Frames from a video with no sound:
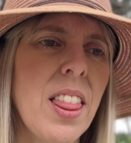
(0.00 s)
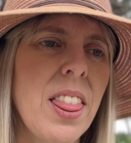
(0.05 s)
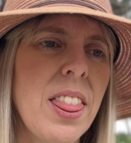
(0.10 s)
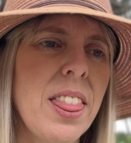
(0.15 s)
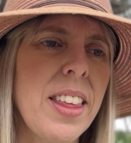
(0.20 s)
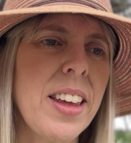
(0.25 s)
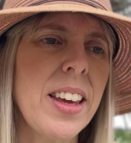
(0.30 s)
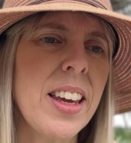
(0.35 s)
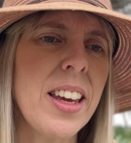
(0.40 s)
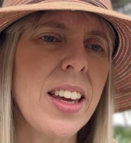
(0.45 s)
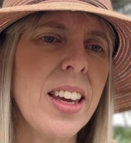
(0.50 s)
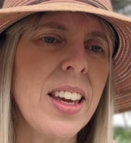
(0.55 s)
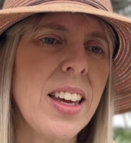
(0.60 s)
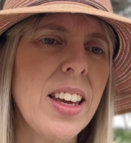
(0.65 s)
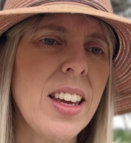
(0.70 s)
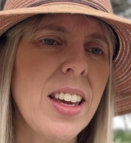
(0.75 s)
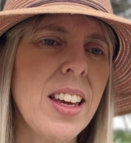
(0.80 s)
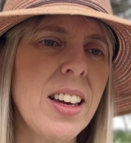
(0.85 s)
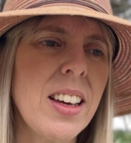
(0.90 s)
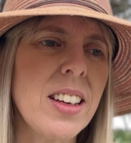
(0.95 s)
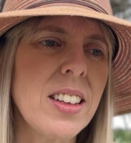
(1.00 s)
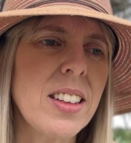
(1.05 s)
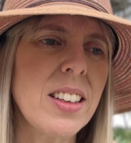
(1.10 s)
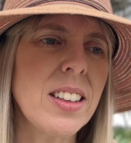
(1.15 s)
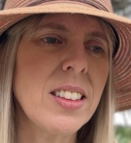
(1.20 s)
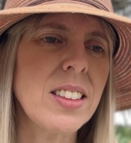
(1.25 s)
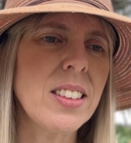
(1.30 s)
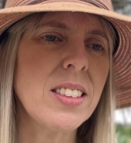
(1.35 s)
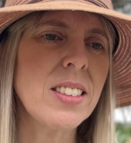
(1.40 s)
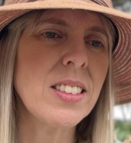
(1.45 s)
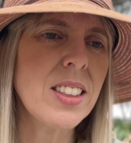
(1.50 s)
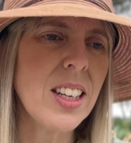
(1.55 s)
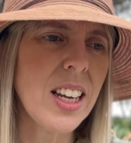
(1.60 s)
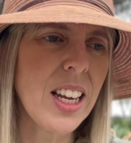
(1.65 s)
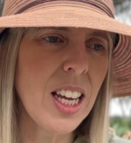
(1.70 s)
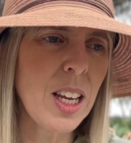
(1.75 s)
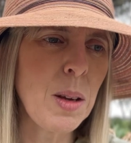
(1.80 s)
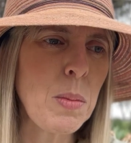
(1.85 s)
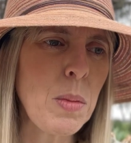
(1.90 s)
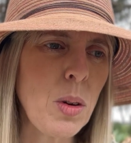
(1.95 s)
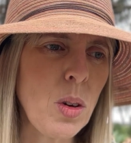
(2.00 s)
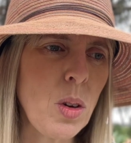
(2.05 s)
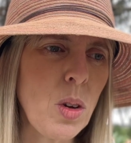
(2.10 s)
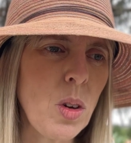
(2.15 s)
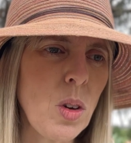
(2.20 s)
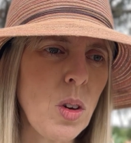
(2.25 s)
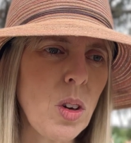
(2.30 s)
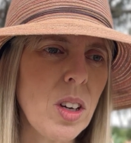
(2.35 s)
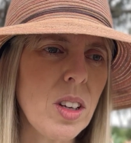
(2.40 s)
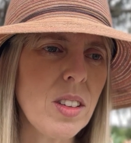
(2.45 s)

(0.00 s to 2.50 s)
the Temu